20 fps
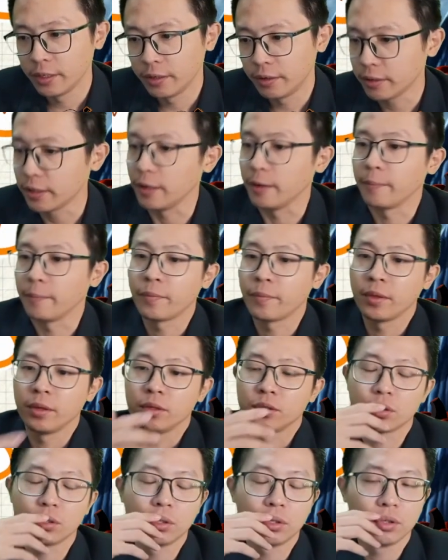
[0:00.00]
Okay,
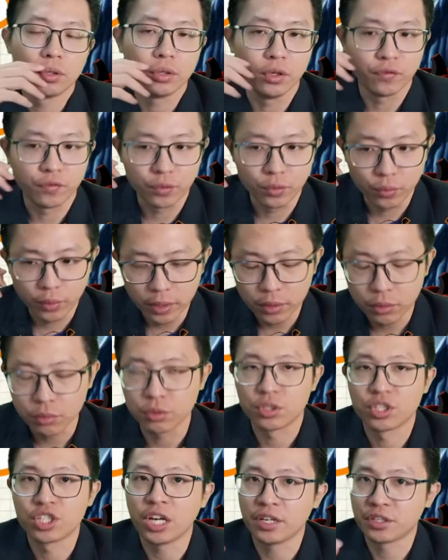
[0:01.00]
so if you want to
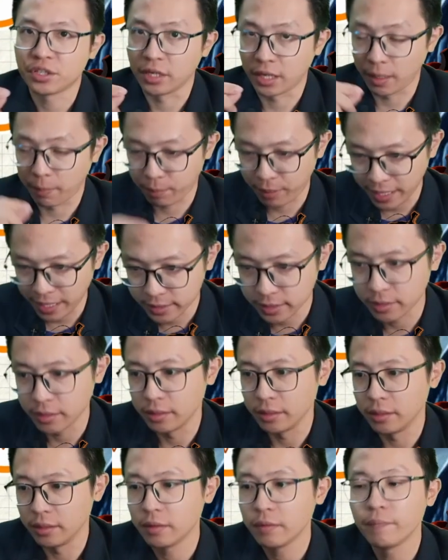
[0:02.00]
charge a
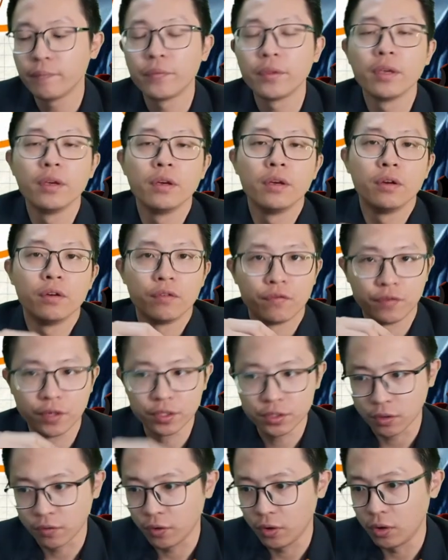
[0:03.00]
capacitor,
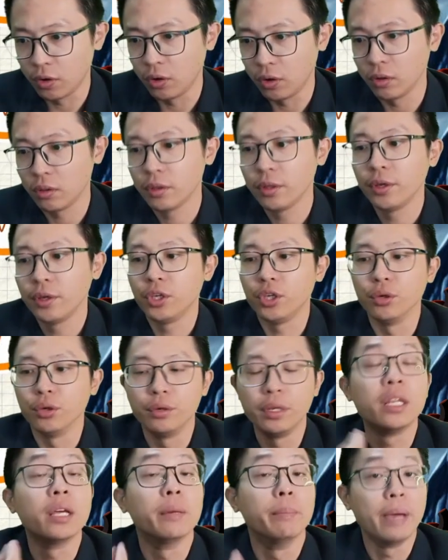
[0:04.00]
first of all, you
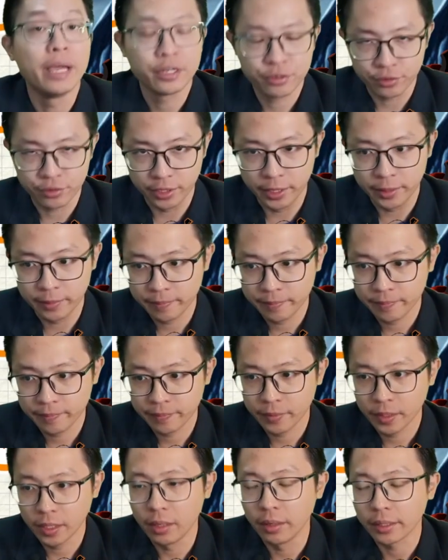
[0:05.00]
need a battery.
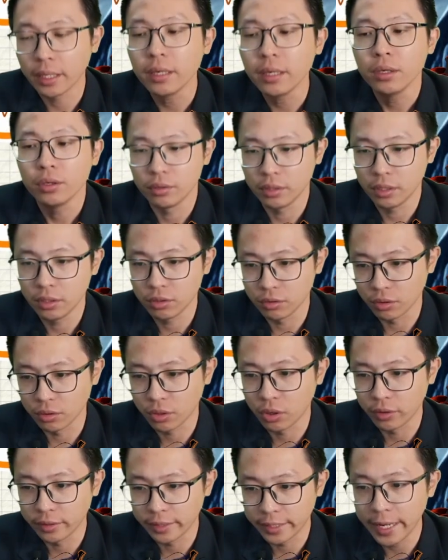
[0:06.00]
Okay, you need to
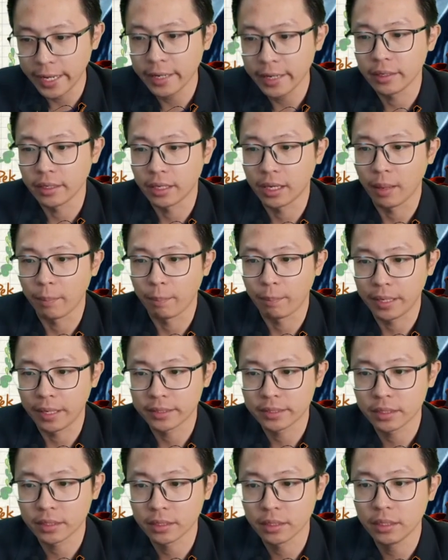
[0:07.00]
connect the
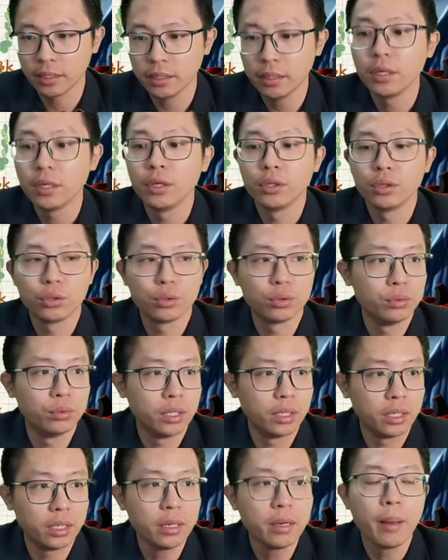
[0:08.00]
capacitor to
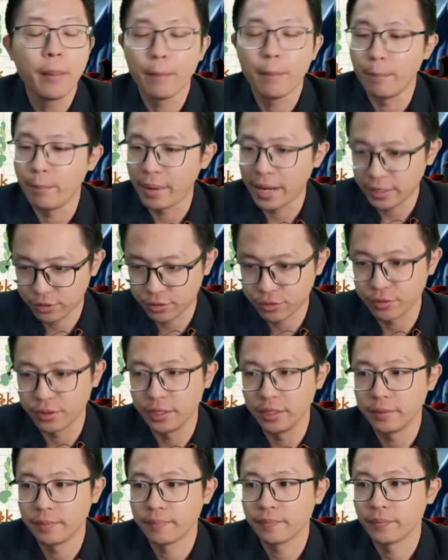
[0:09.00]
a
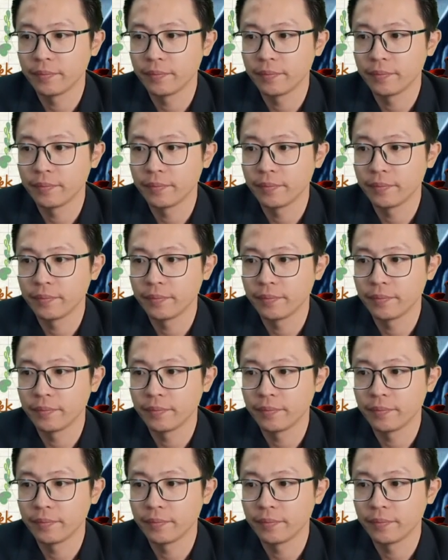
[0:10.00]
battery.